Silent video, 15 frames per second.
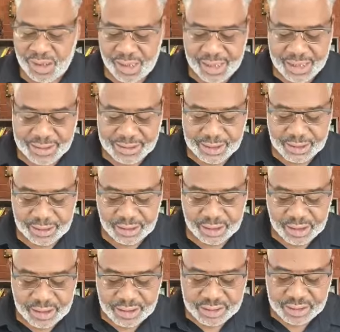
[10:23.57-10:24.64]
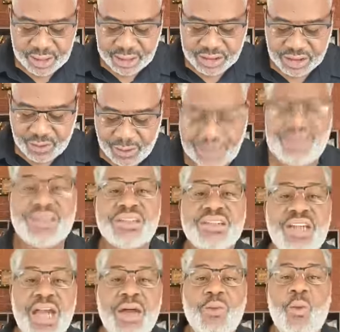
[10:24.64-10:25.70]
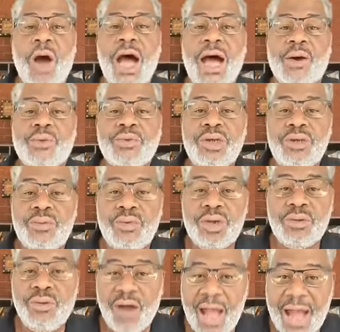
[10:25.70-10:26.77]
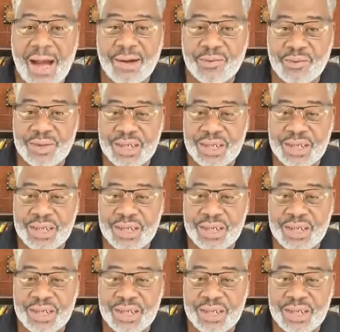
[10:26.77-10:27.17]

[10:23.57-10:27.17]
and let you understand why we were out.